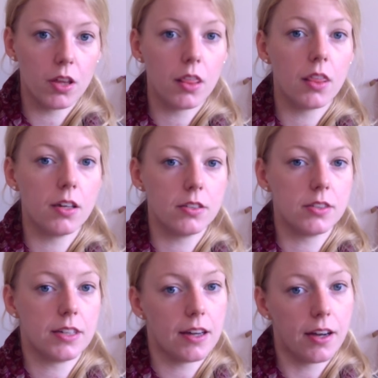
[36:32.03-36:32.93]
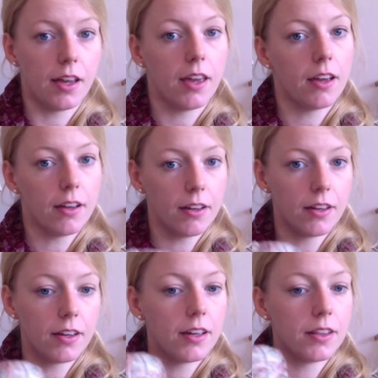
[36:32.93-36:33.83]
this guy
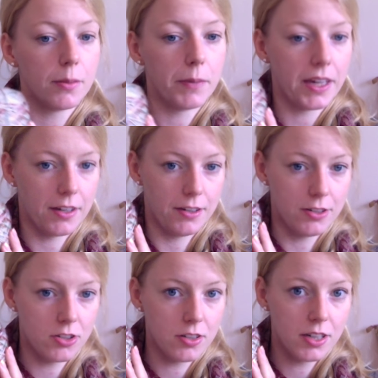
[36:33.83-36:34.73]
in the package.